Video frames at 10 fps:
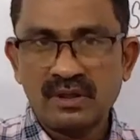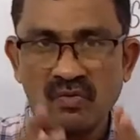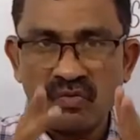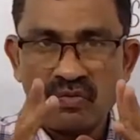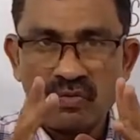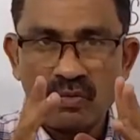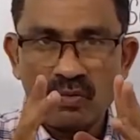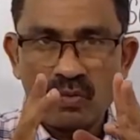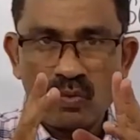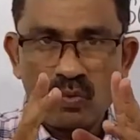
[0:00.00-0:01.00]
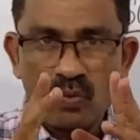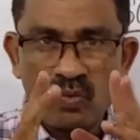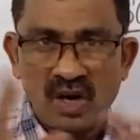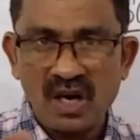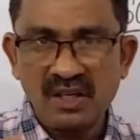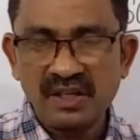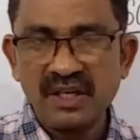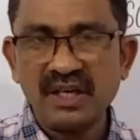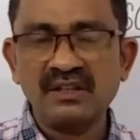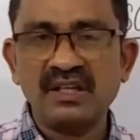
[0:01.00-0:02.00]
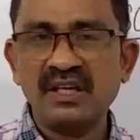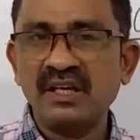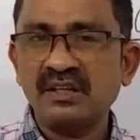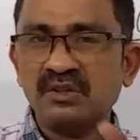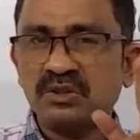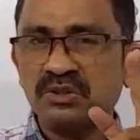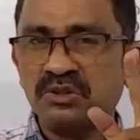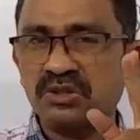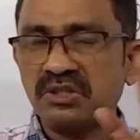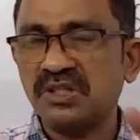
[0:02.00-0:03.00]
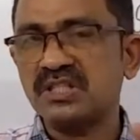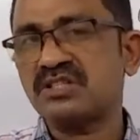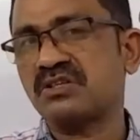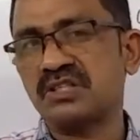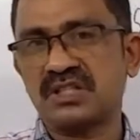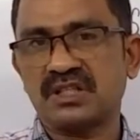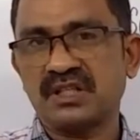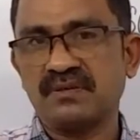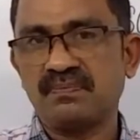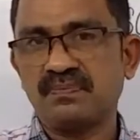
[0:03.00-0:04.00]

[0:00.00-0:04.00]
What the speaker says: the world in the 20th century.